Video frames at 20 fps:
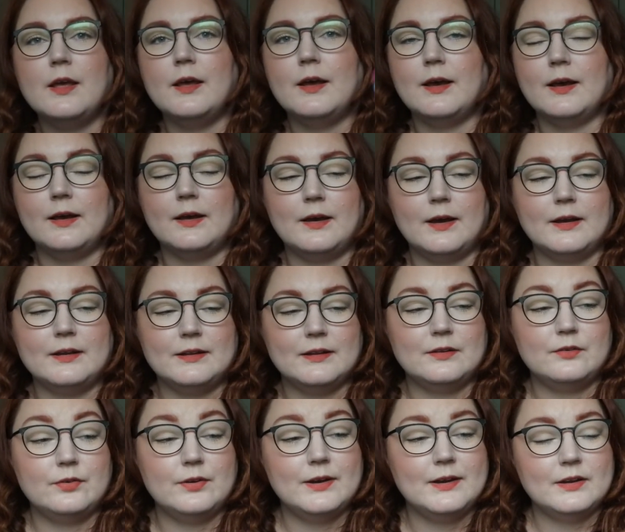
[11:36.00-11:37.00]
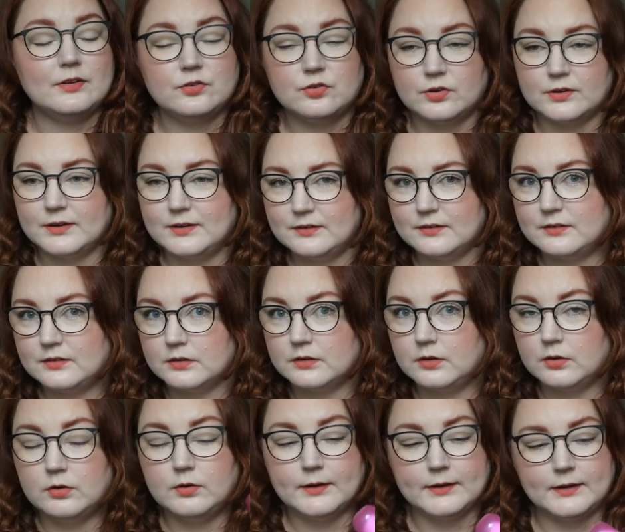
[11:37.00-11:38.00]
I did really enjoy this.
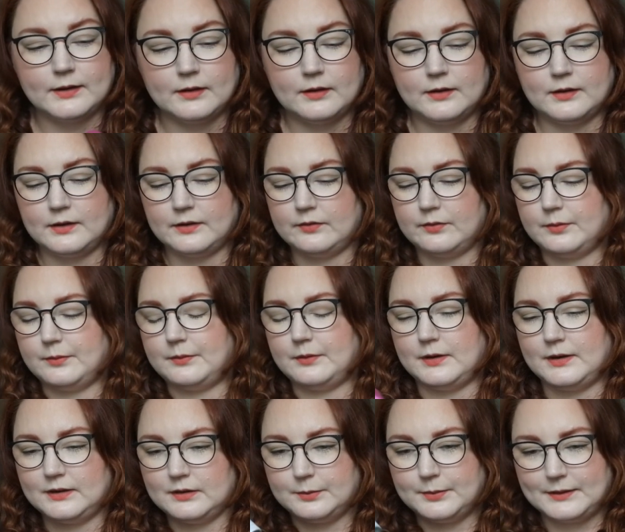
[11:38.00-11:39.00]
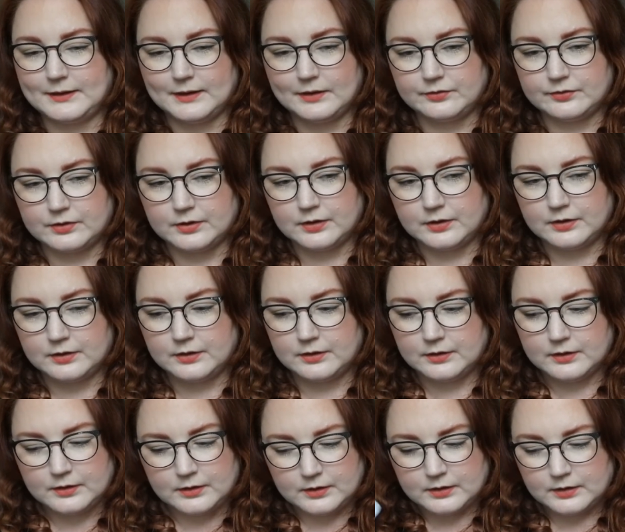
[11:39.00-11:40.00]
Oh, I have a little bit left.
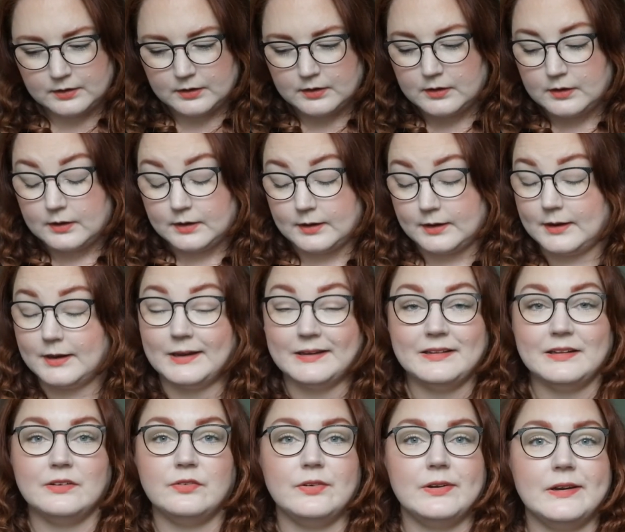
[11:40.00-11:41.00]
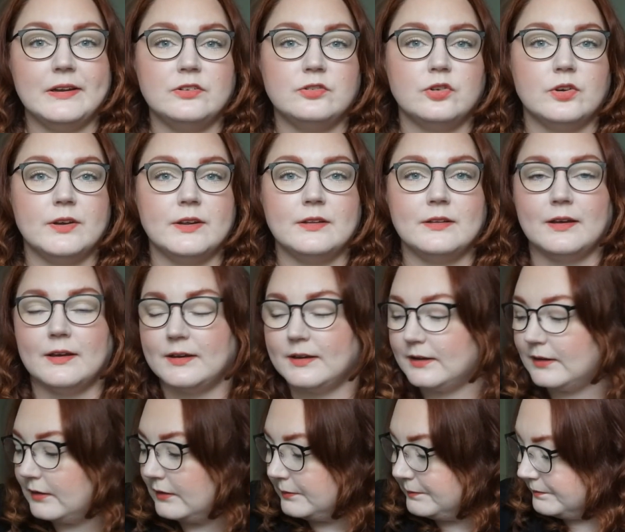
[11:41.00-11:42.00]
I did really enjoy it.
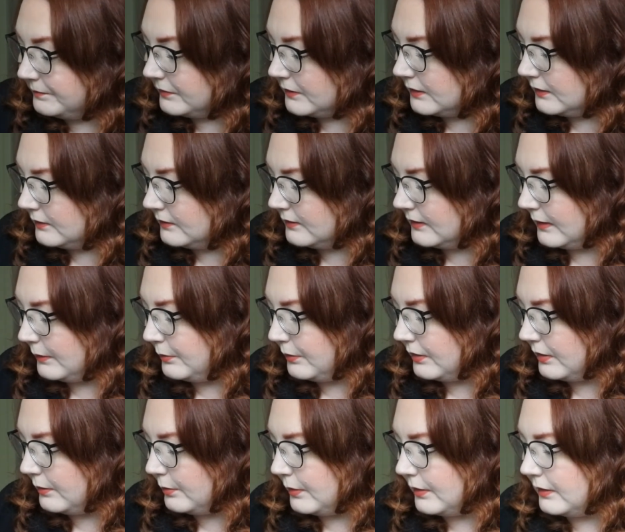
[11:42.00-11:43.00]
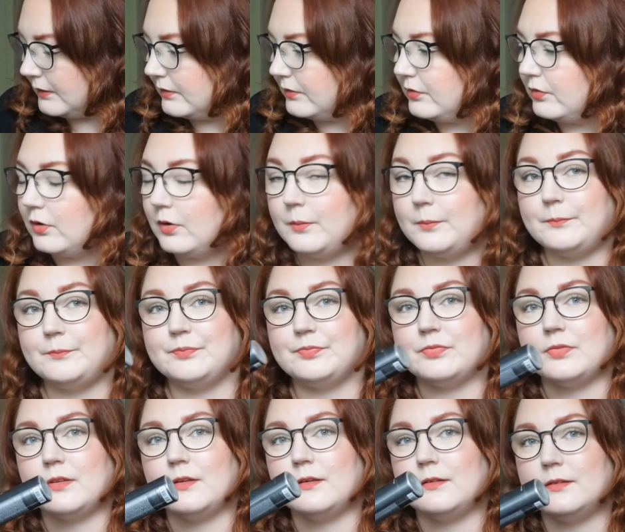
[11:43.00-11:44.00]
Same with the ones from
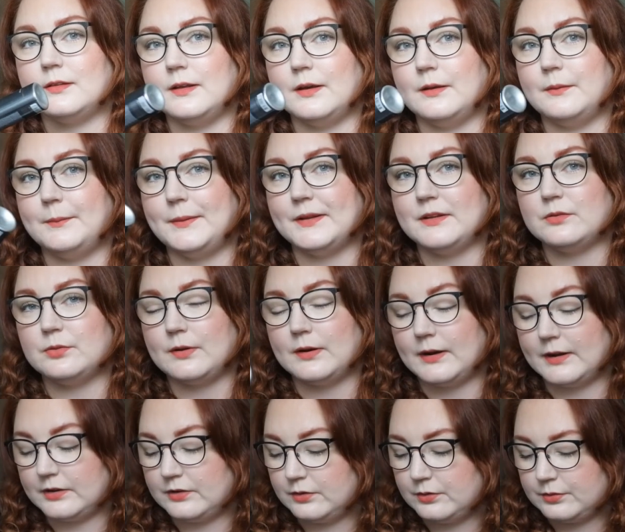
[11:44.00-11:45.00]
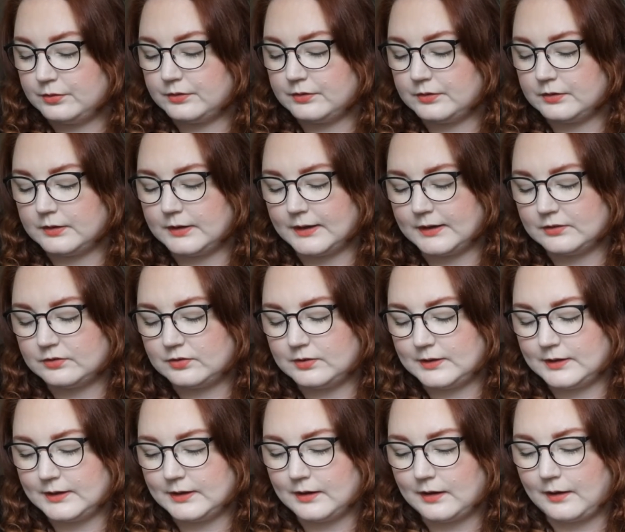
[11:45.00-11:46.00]
the men's one. I used
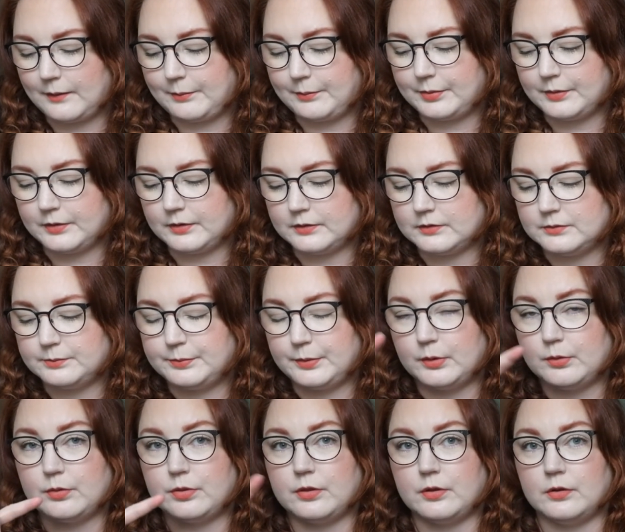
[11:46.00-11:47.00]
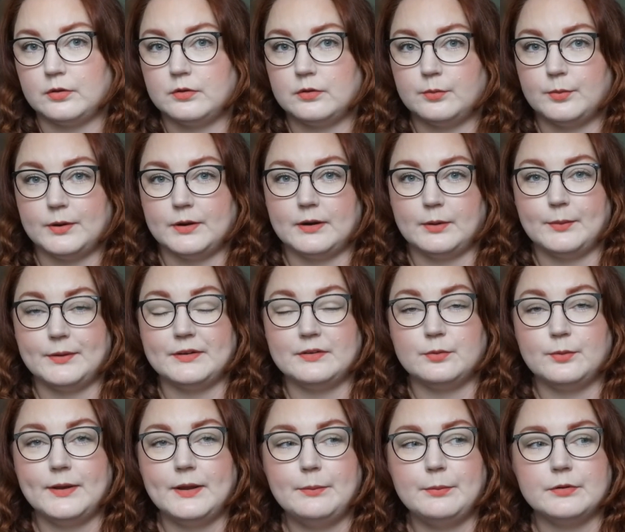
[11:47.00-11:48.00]
actually up both on when I went
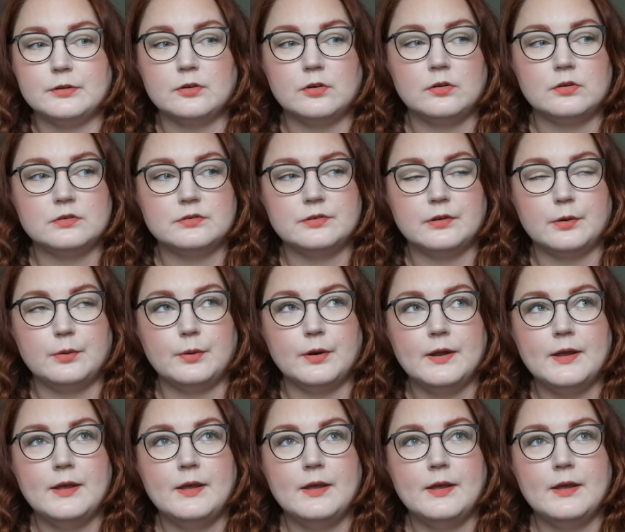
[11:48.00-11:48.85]
away, but also